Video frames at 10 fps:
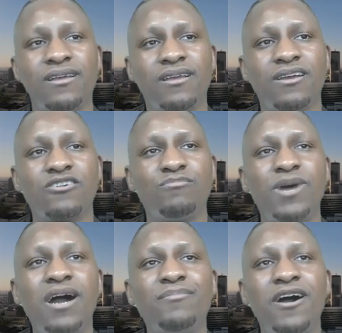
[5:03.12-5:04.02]
Her
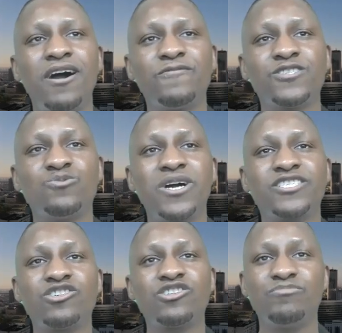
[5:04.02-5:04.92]
mom offered to
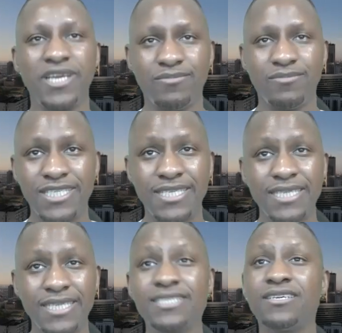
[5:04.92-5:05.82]
watch our baby
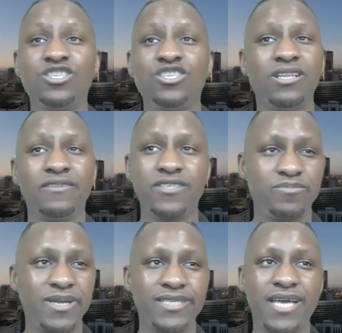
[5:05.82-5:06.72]
since she loves to
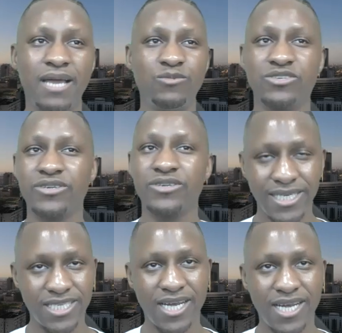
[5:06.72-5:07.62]
spend time with her
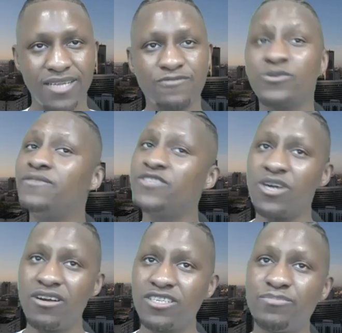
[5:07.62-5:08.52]
grandchild free of
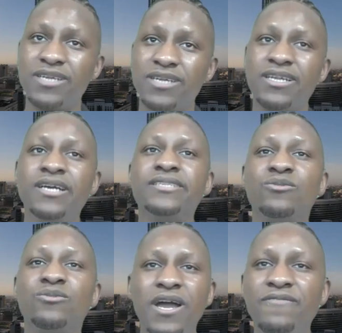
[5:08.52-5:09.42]
charge, but the
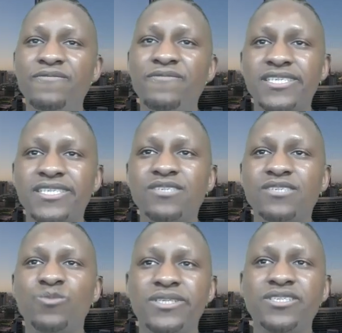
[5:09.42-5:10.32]
wife doesn't
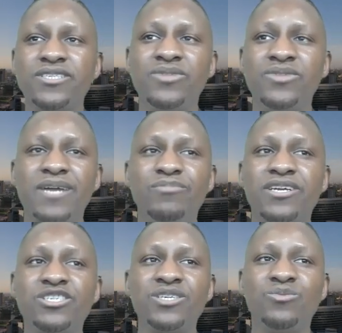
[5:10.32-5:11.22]
want to do that
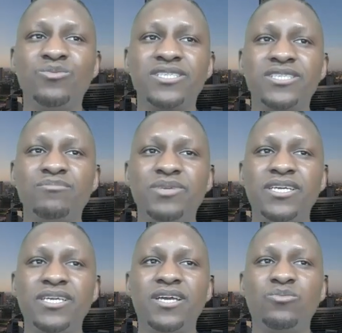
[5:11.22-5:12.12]
because she wants to be
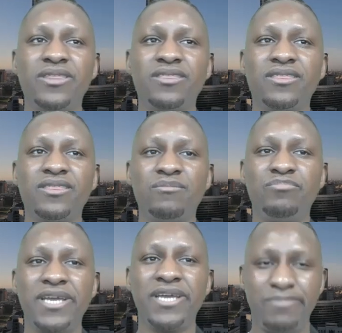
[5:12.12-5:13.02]
with the baby.